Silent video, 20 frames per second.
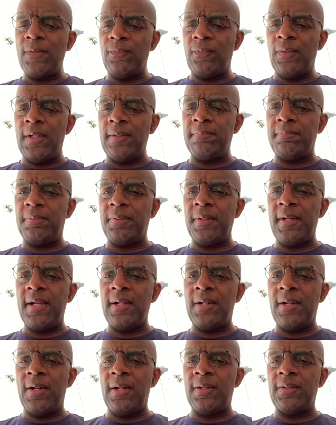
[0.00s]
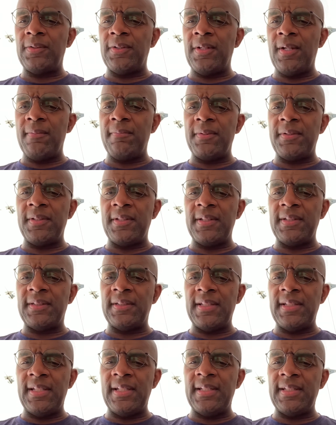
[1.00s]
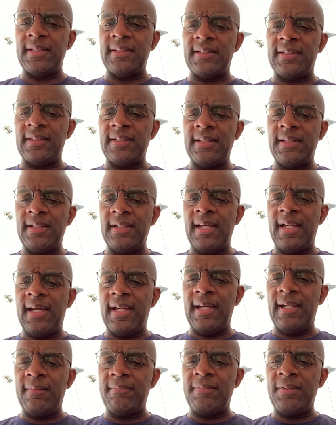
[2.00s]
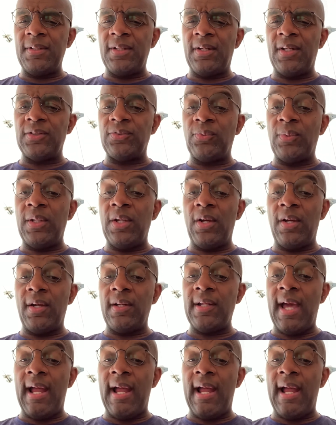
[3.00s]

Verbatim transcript: what prayer call number this is uh, because we are,